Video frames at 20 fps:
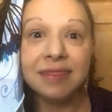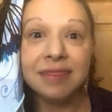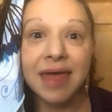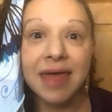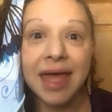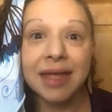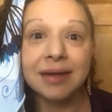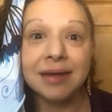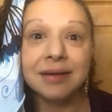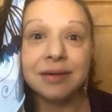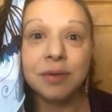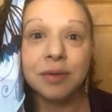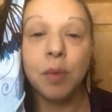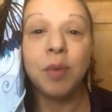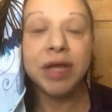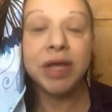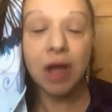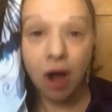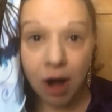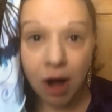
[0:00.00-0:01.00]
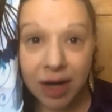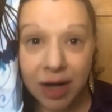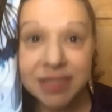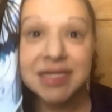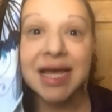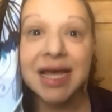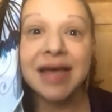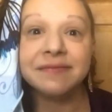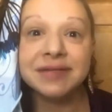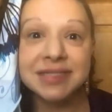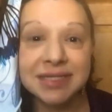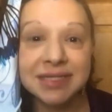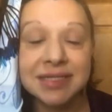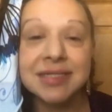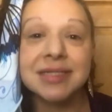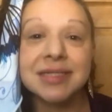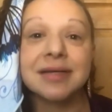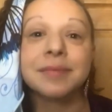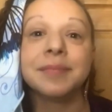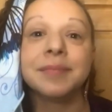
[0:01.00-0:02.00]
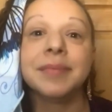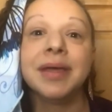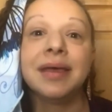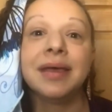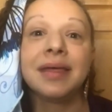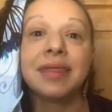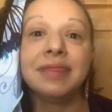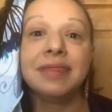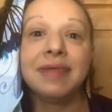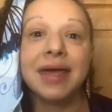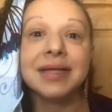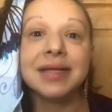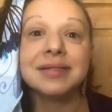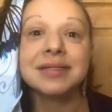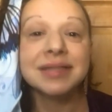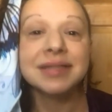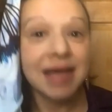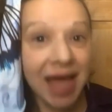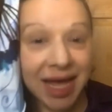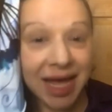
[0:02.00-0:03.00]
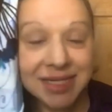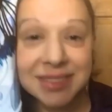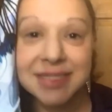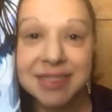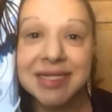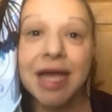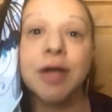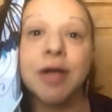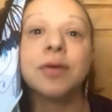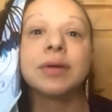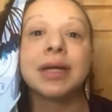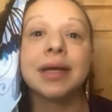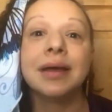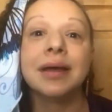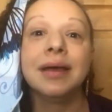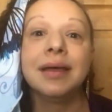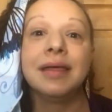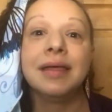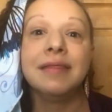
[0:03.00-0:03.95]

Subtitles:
then we ought to have a system that has integrity,